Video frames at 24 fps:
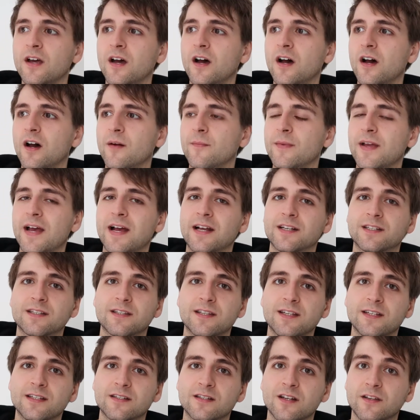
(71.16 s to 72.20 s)
It has
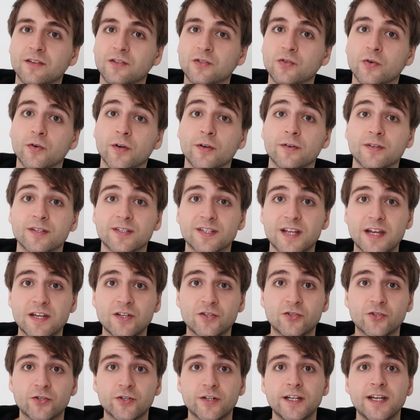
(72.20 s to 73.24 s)
things like the Toyota
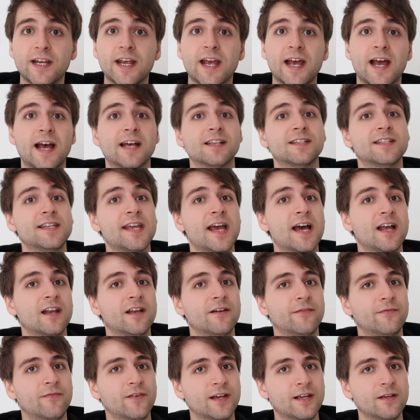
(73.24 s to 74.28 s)
Century, it has the
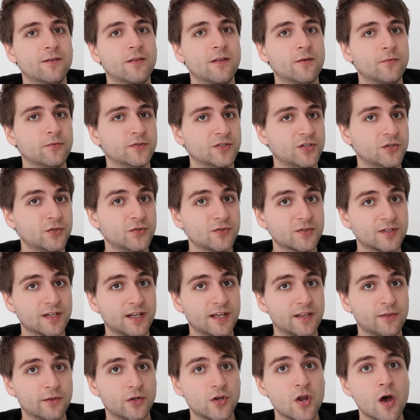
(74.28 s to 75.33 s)
LFA that was used
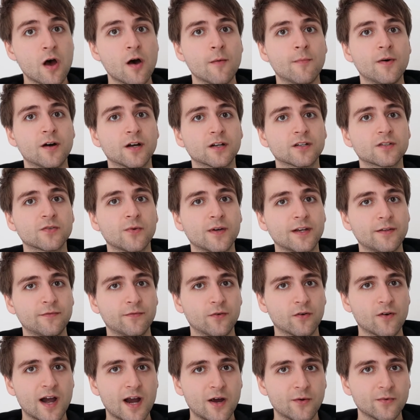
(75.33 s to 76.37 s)
in the Nürburgring
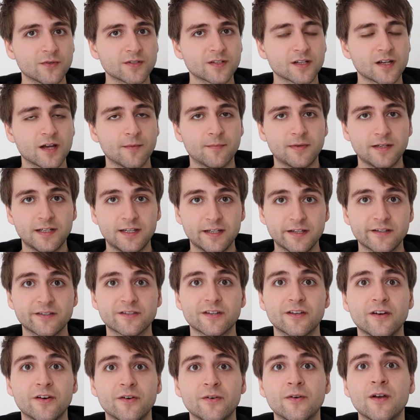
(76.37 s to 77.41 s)
24 Hours a couple of years
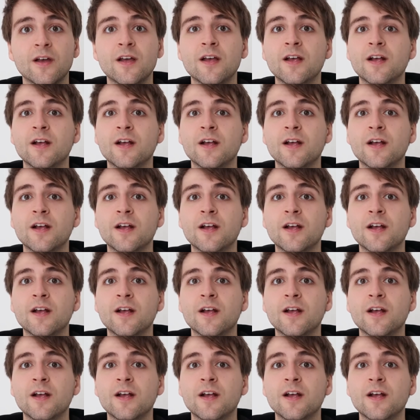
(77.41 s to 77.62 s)
ago.